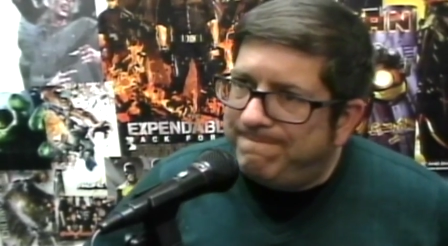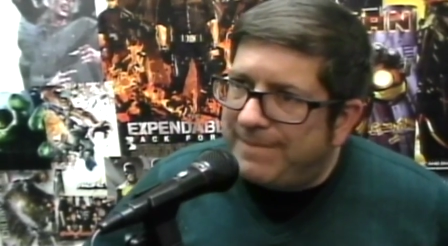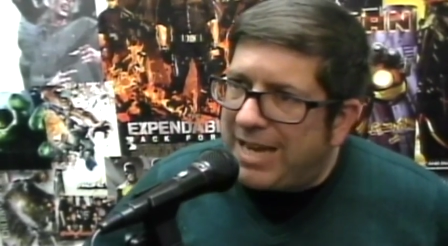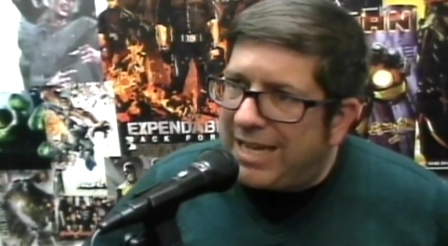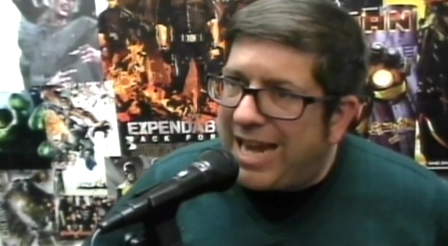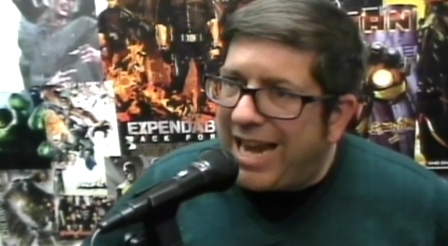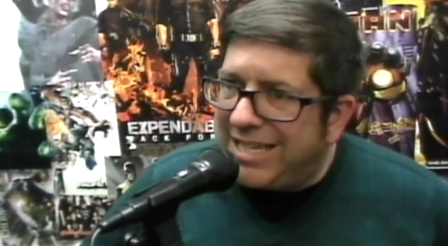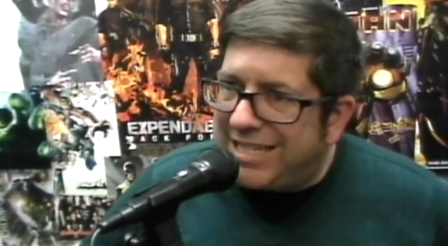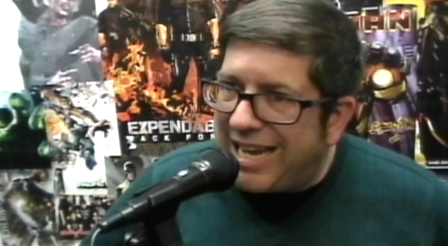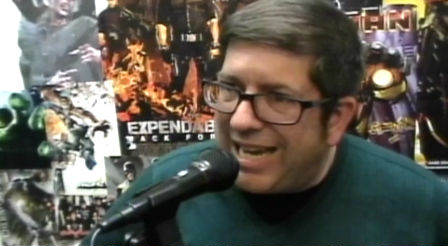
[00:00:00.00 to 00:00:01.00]
I
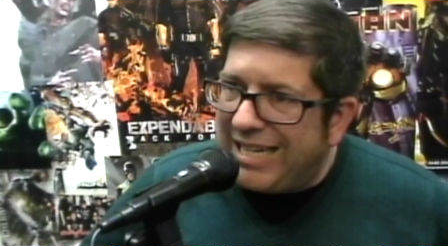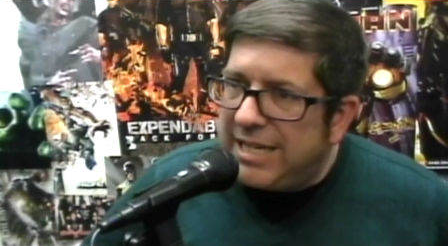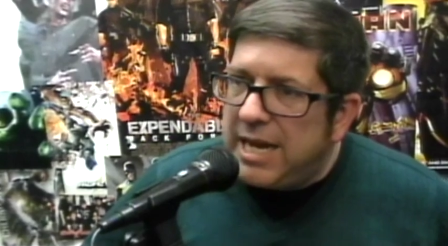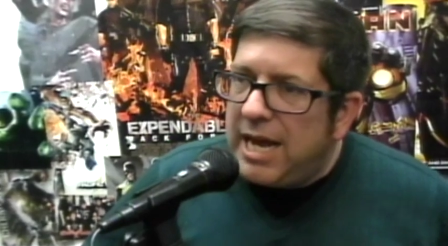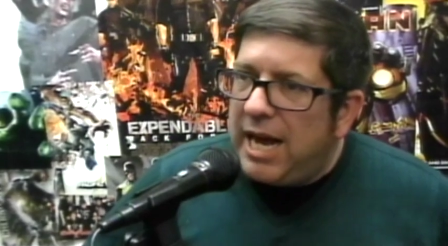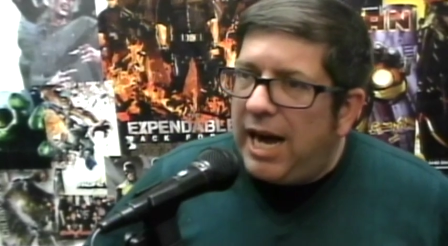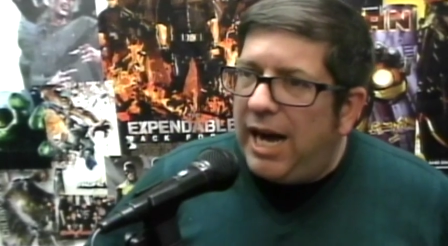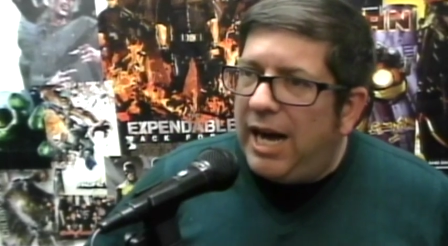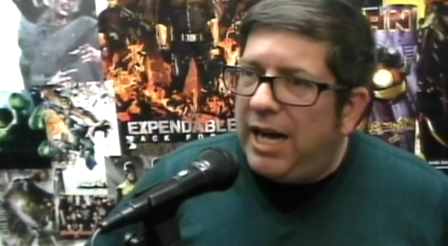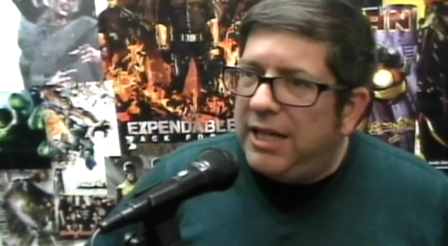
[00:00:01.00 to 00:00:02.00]
can't say.
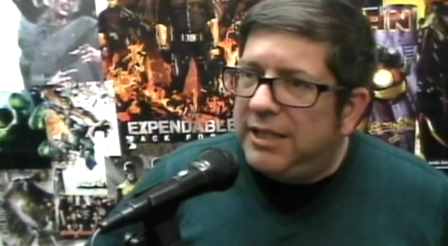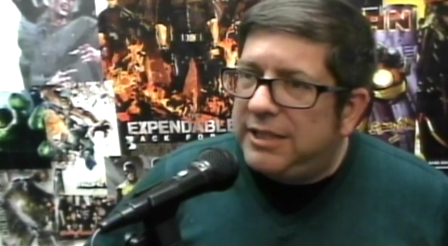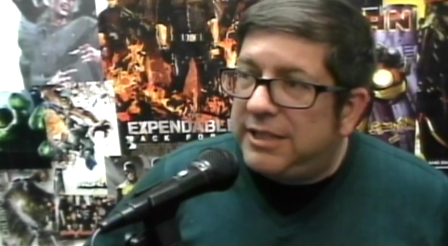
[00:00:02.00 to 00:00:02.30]
Since